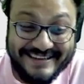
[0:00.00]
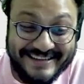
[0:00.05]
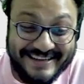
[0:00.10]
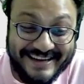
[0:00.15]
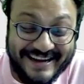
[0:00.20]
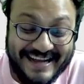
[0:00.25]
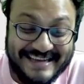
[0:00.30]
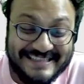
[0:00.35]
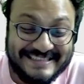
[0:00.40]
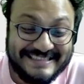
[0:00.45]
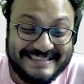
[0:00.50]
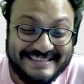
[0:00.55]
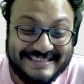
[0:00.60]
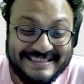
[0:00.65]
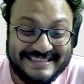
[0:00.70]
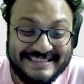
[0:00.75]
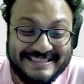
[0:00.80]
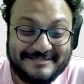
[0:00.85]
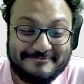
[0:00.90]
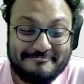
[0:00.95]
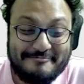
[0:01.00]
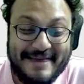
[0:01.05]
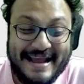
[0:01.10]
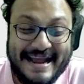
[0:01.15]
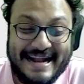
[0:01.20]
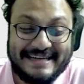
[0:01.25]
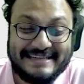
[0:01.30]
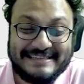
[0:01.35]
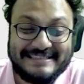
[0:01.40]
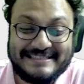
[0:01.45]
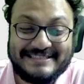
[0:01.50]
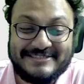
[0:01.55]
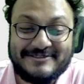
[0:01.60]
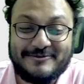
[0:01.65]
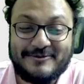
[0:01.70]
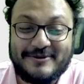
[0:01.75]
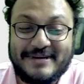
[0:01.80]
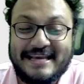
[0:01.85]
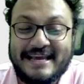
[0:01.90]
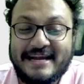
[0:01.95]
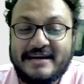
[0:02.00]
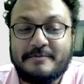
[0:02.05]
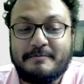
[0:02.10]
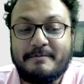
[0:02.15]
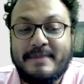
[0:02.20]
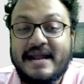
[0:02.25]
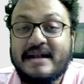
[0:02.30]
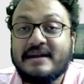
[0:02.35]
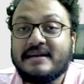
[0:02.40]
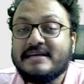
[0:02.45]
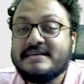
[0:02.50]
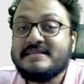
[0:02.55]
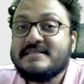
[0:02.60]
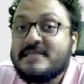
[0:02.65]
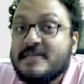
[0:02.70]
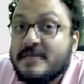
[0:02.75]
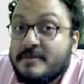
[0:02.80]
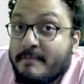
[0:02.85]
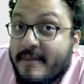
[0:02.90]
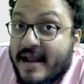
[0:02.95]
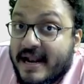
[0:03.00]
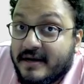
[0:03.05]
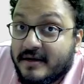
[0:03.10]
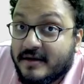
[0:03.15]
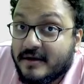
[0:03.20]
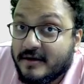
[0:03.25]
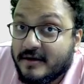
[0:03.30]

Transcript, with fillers: Guys, isn't this mate just rookie at mate? Isn't it mate?